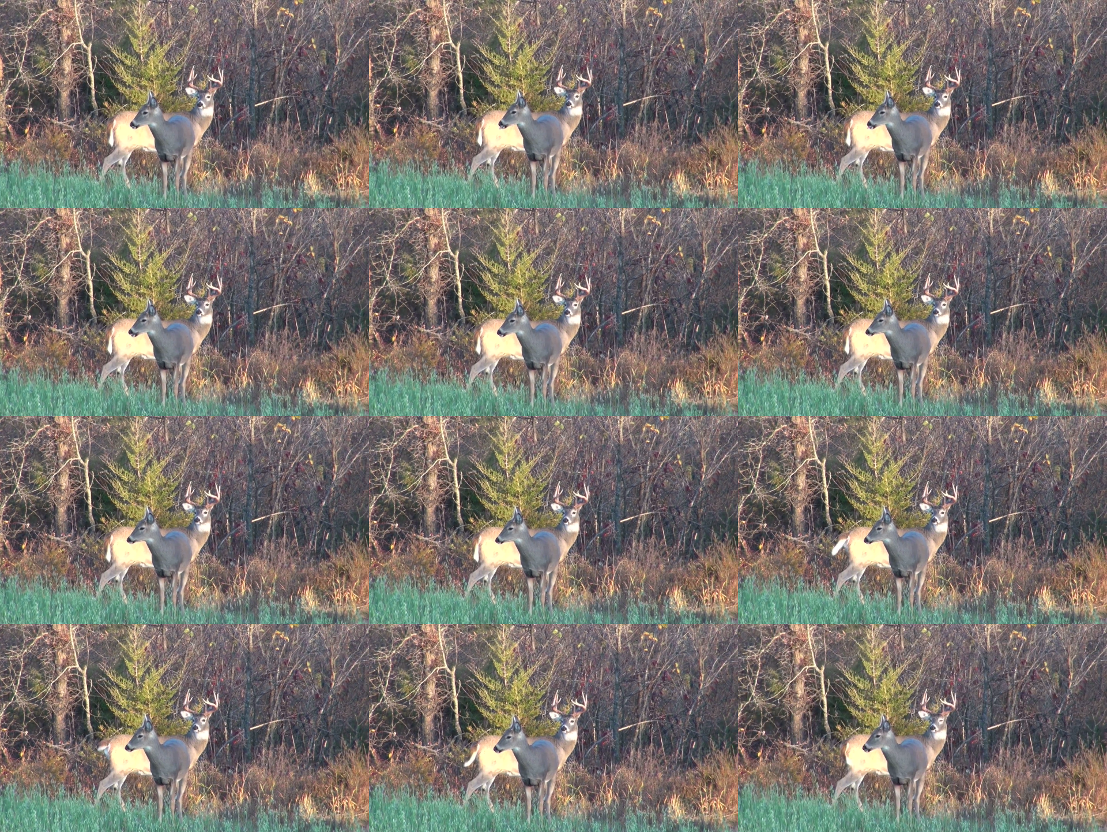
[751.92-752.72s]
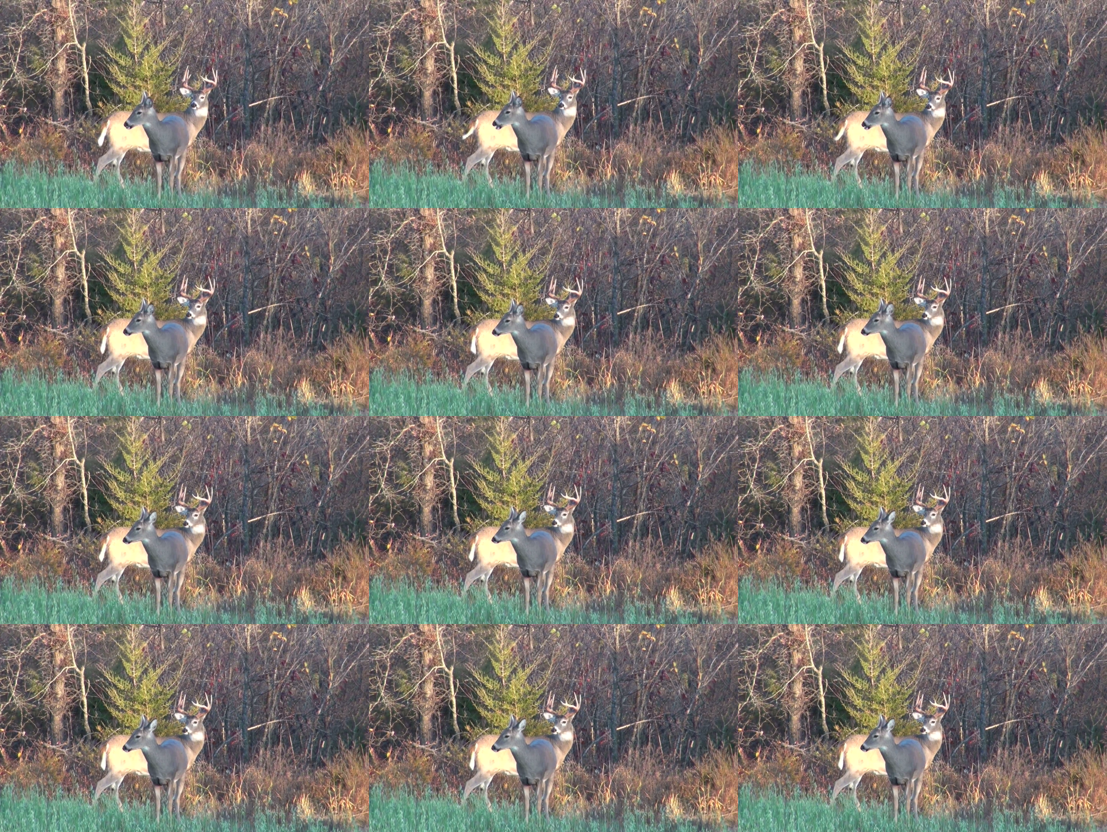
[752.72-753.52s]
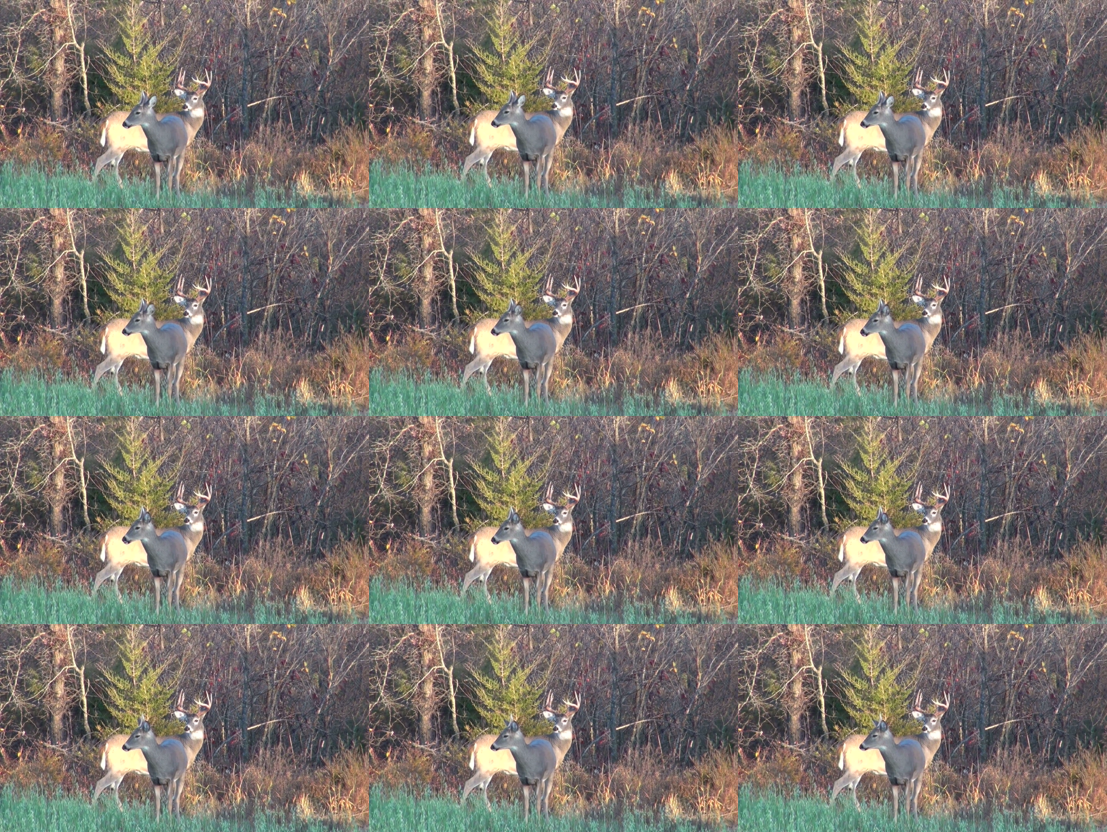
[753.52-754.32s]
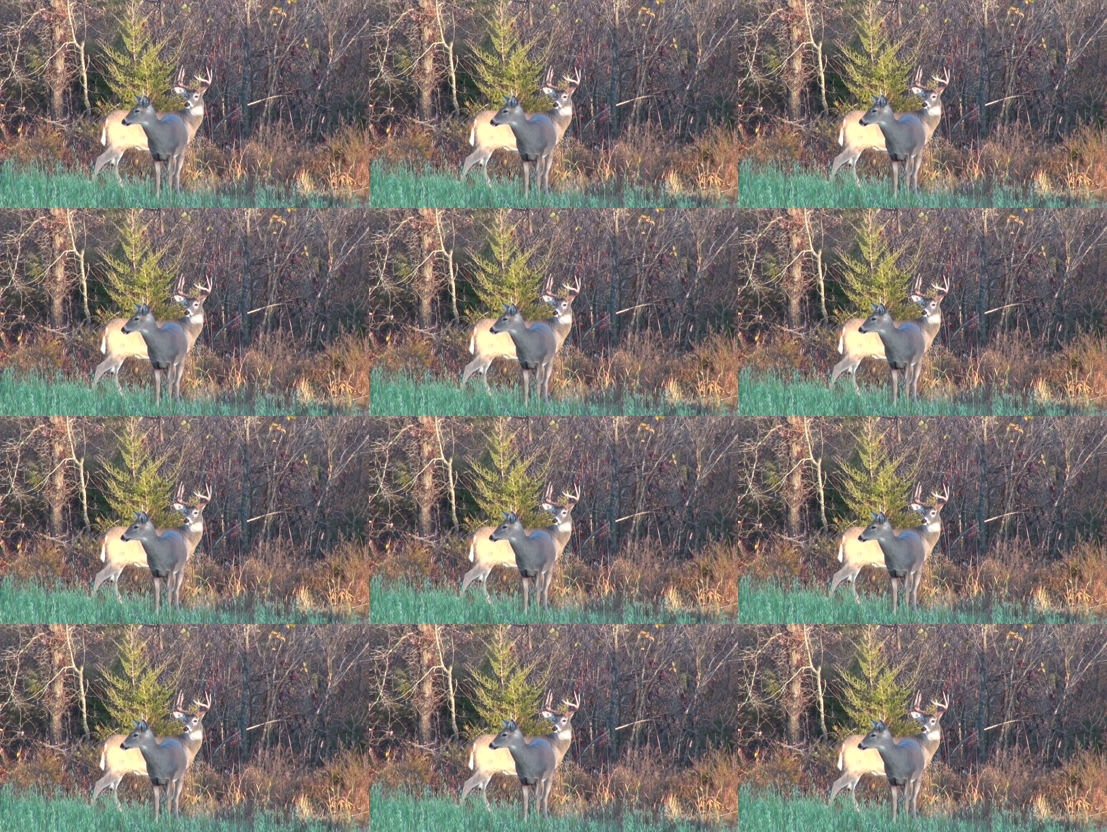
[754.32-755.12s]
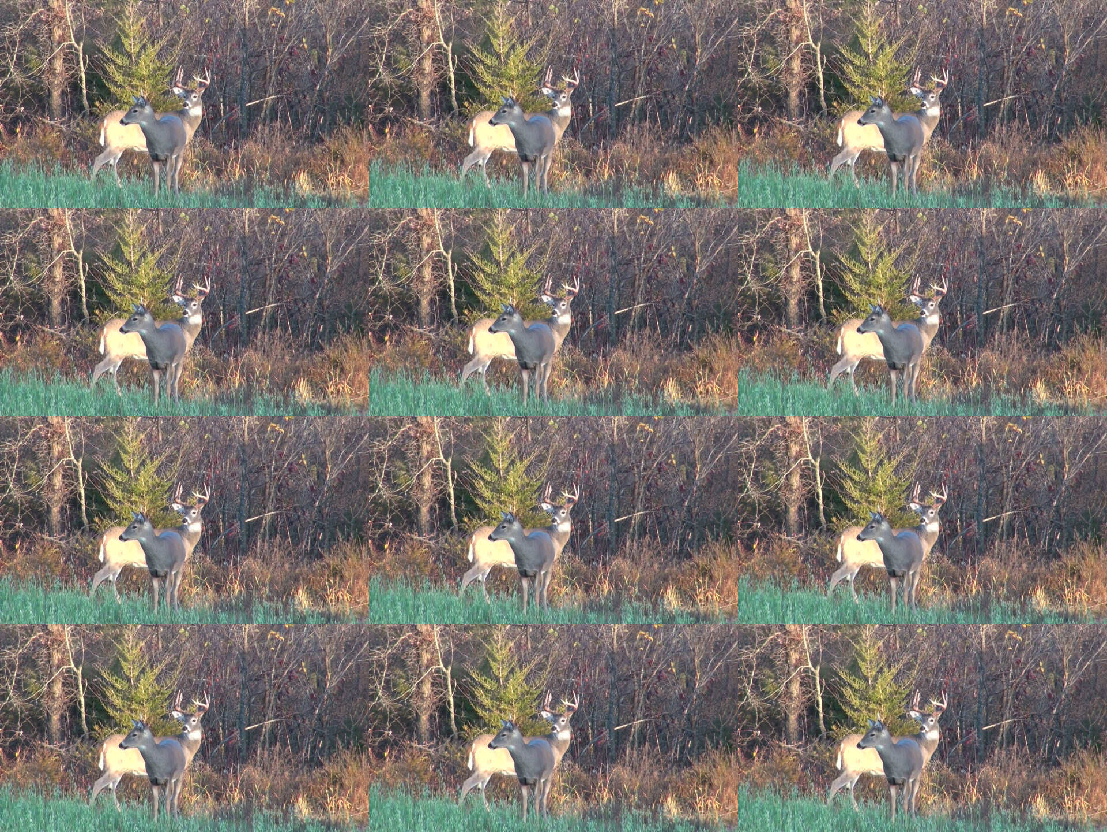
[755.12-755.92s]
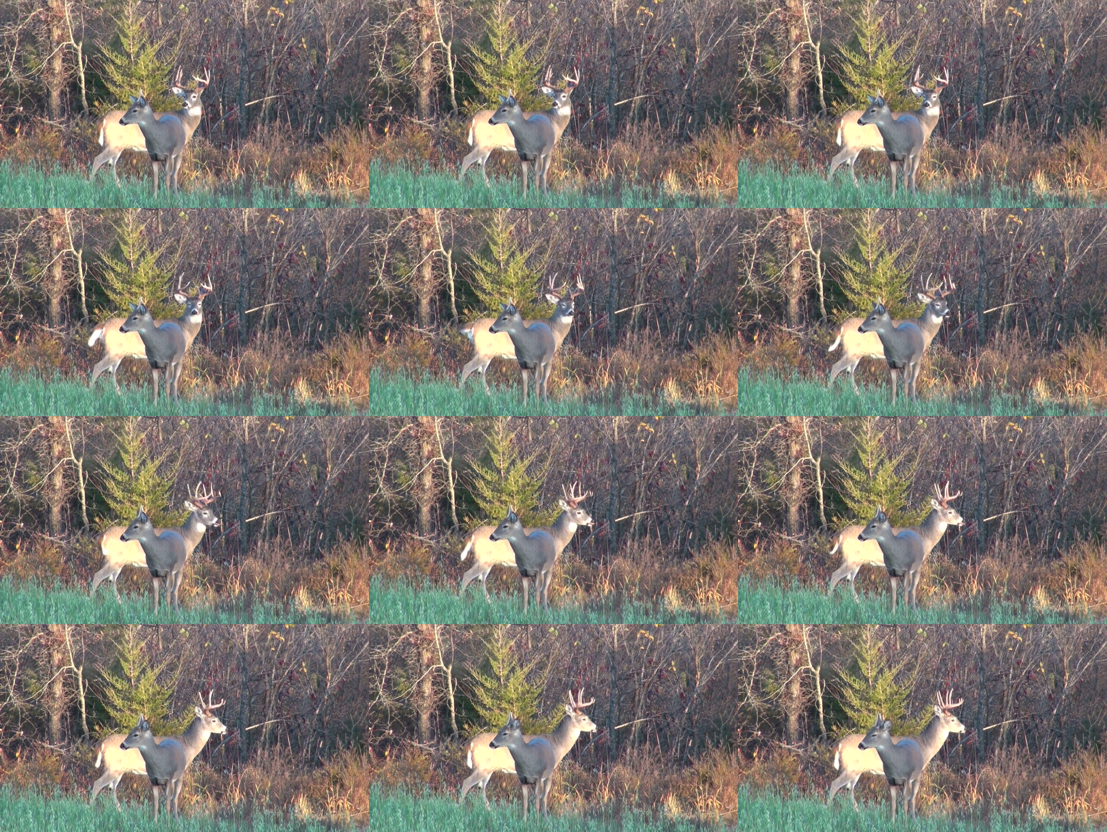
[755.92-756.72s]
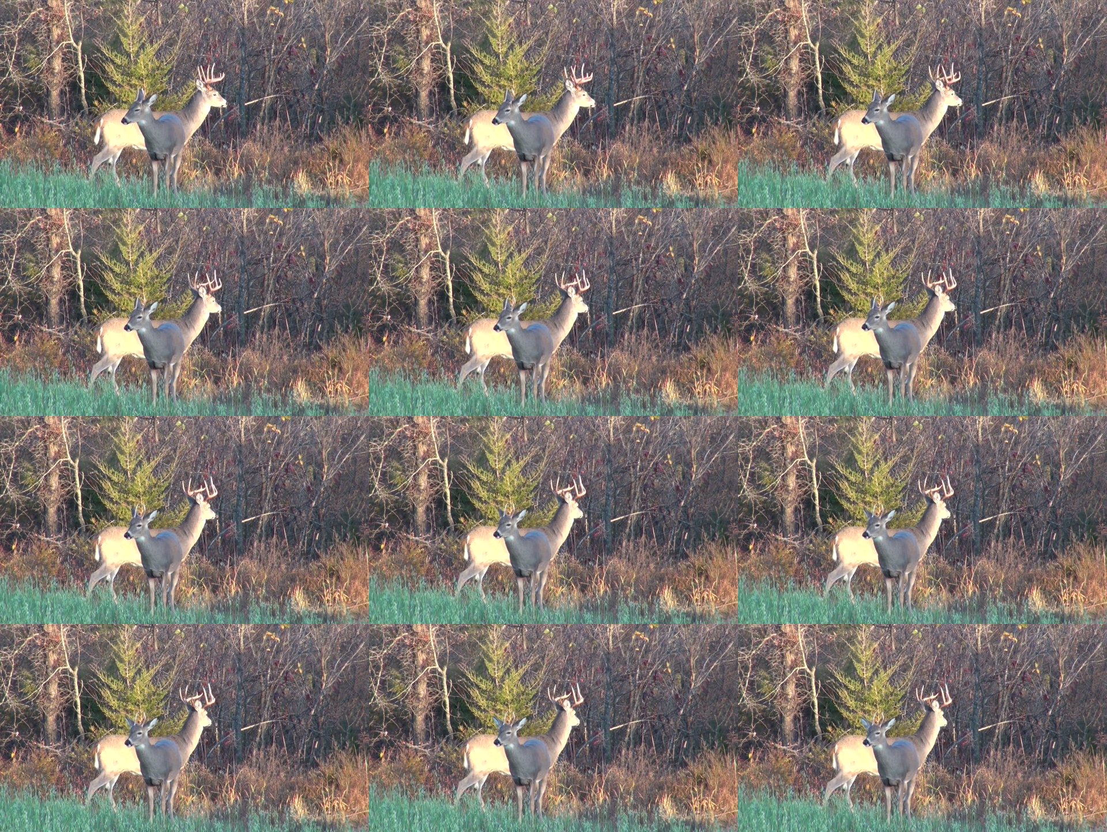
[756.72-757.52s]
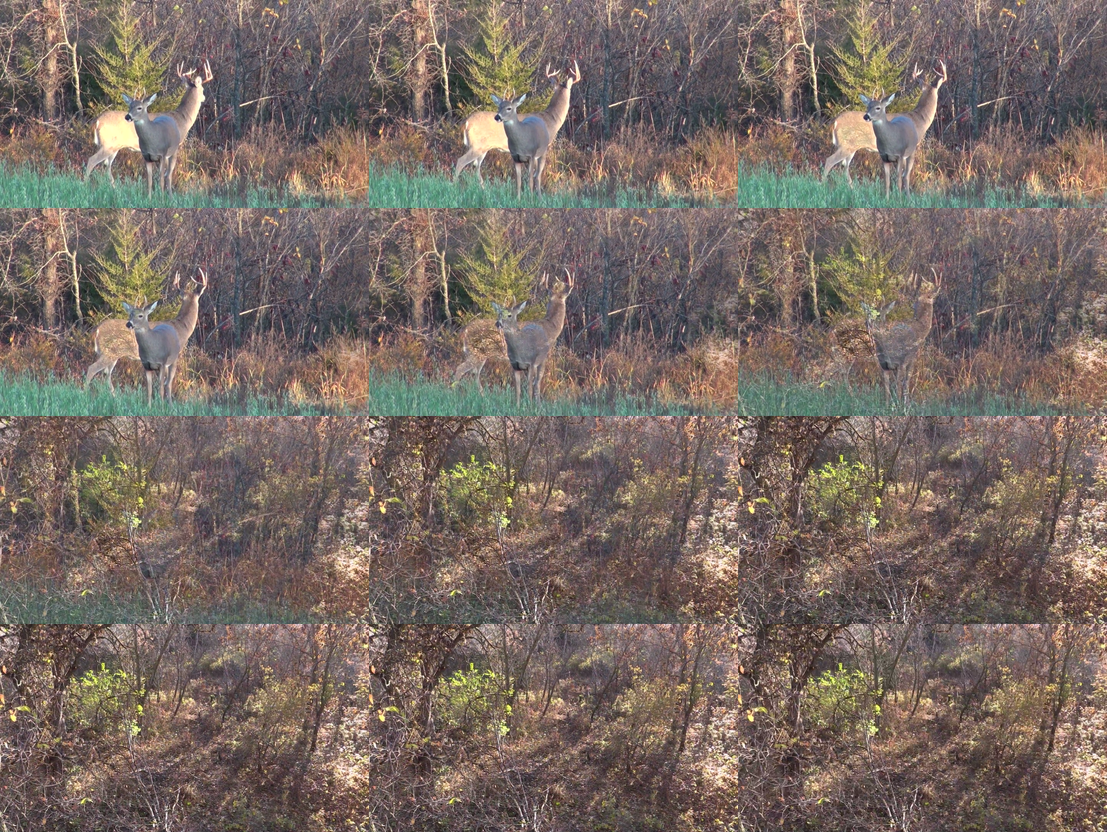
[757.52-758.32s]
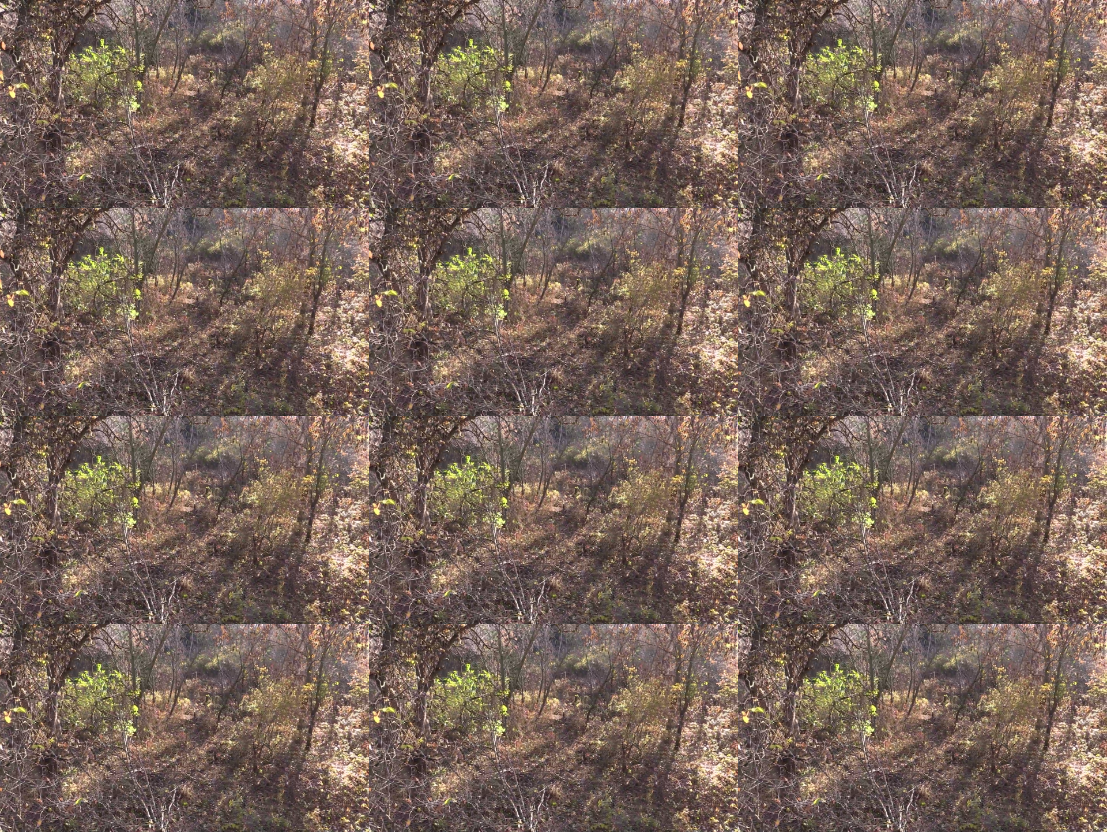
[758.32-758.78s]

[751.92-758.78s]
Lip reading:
(no speaker visible)